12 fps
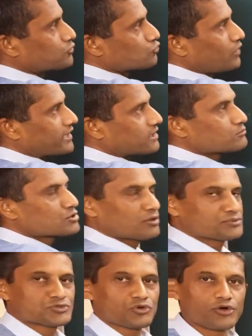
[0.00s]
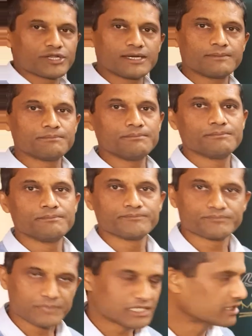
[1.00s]
2 atoms of sodium
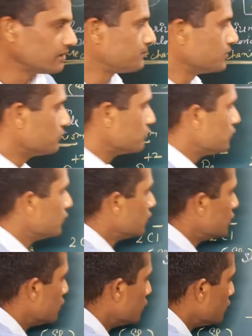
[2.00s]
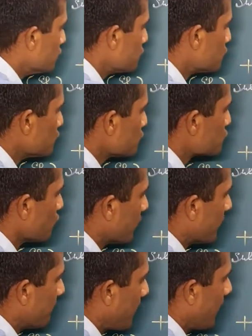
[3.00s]
will give you 2
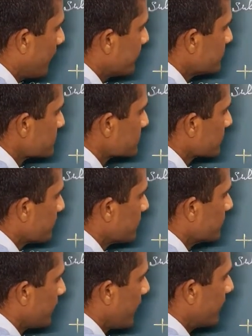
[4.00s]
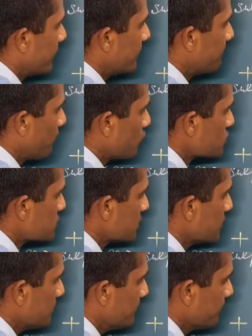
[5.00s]
sodium ions, Na
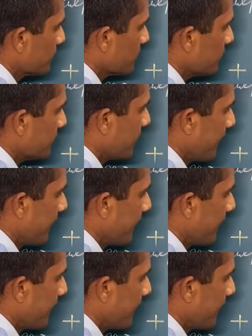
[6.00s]
positive in